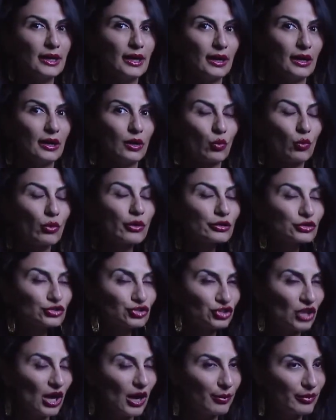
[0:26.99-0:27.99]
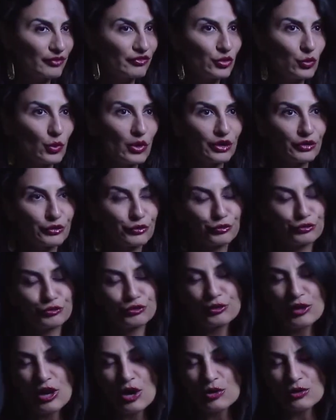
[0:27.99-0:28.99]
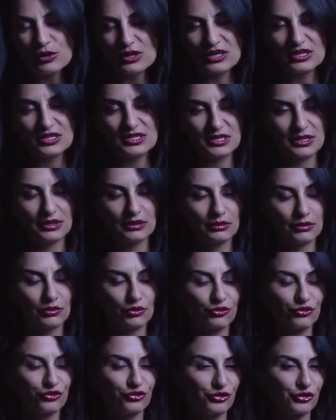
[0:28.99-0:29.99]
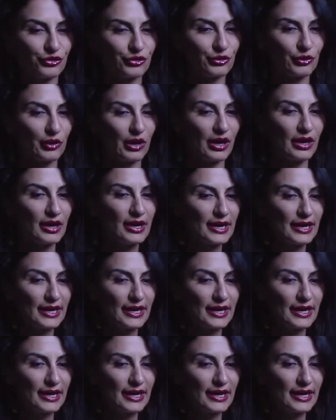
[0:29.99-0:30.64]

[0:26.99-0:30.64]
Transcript: a workshop if you want to learn new coding skills to uh,